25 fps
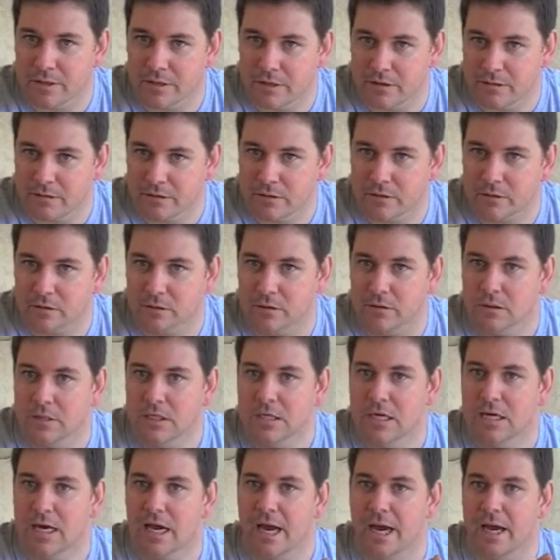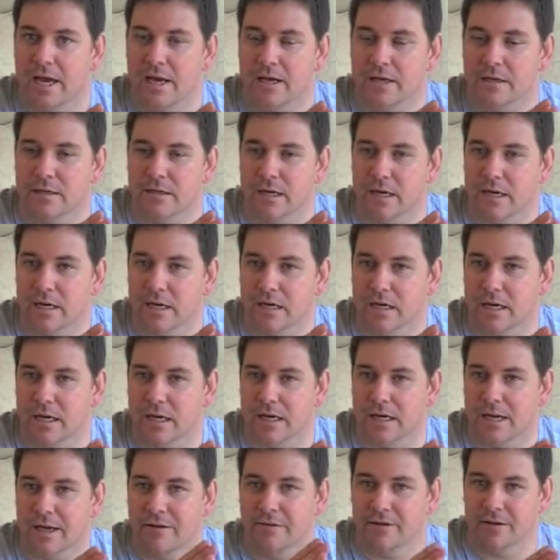ethical and
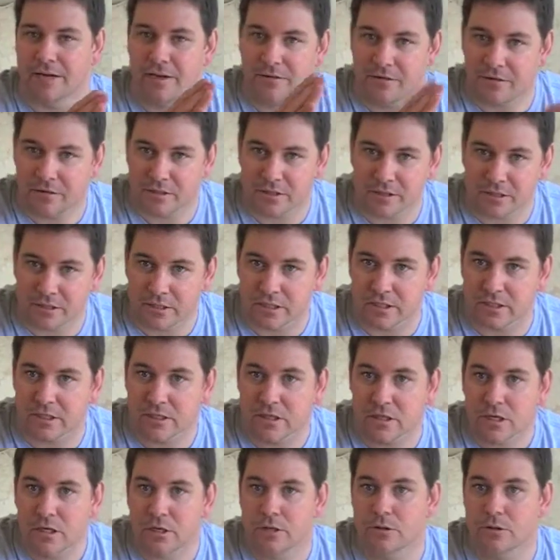having efficacy